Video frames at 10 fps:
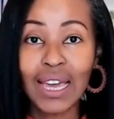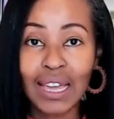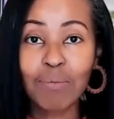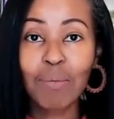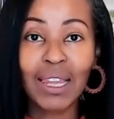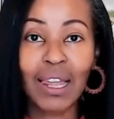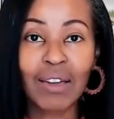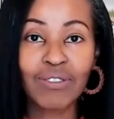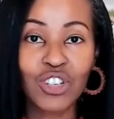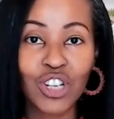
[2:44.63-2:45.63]
in my
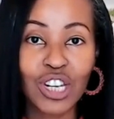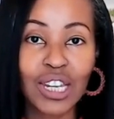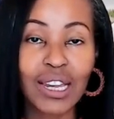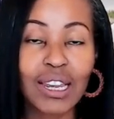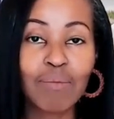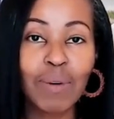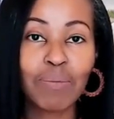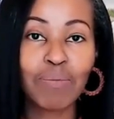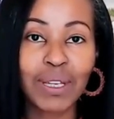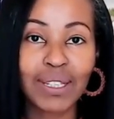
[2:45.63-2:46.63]
life journey and in my
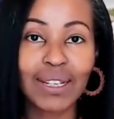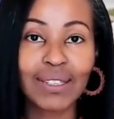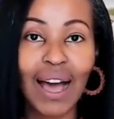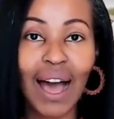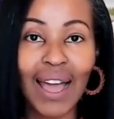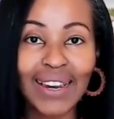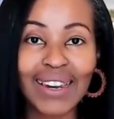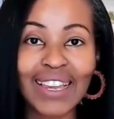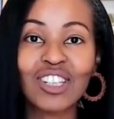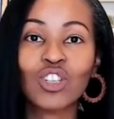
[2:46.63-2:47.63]
business, I
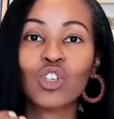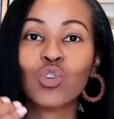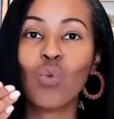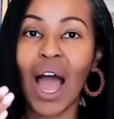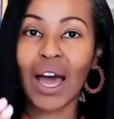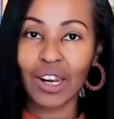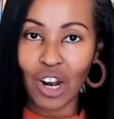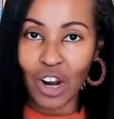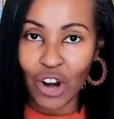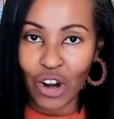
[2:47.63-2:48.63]
need to
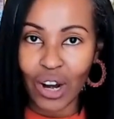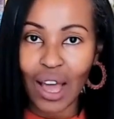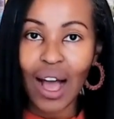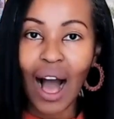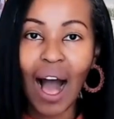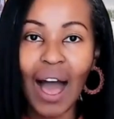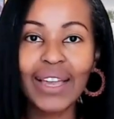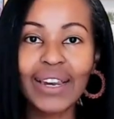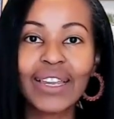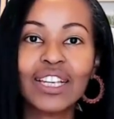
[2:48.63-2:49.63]
unlearn? I
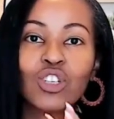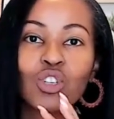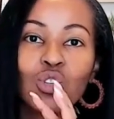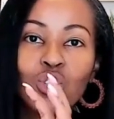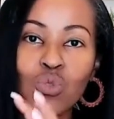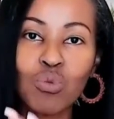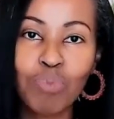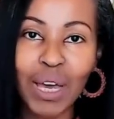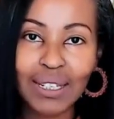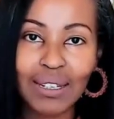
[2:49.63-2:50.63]
need to do
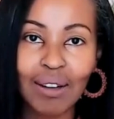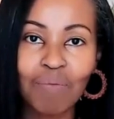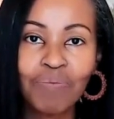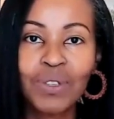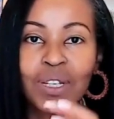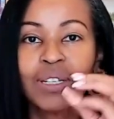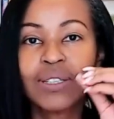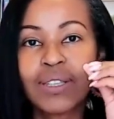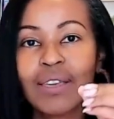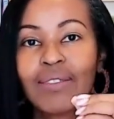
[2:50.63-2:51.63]
better.
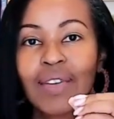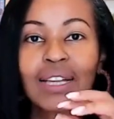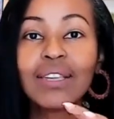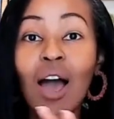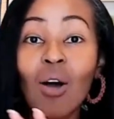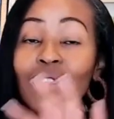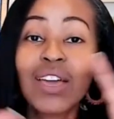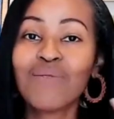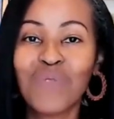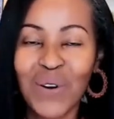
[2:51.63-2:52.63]
See, that's how
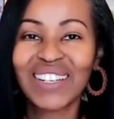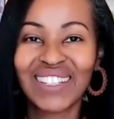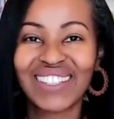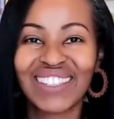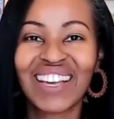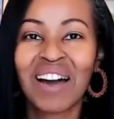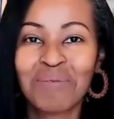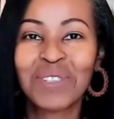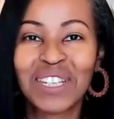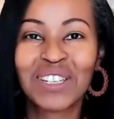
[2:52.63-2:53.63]
the avoidance
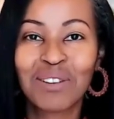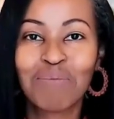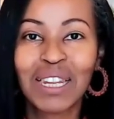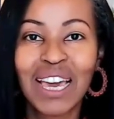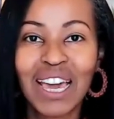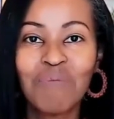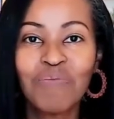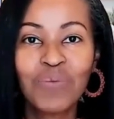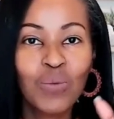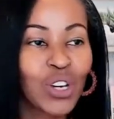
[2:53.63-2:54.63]
comes into play.
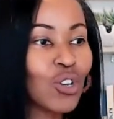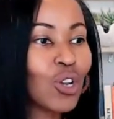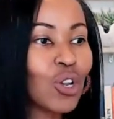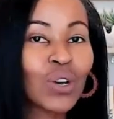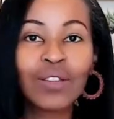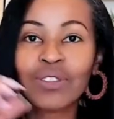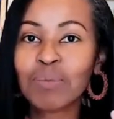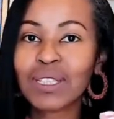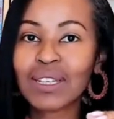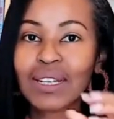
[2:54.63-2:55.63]
When you look at the
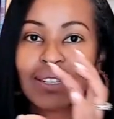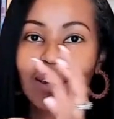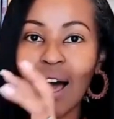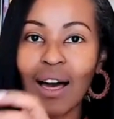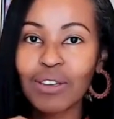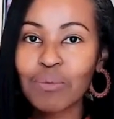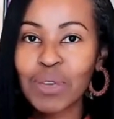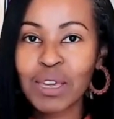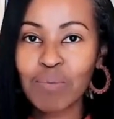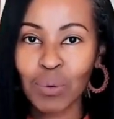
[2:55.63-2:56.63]
mistakes in other
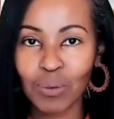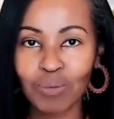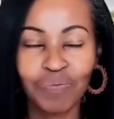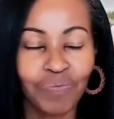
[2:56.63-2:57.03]
people,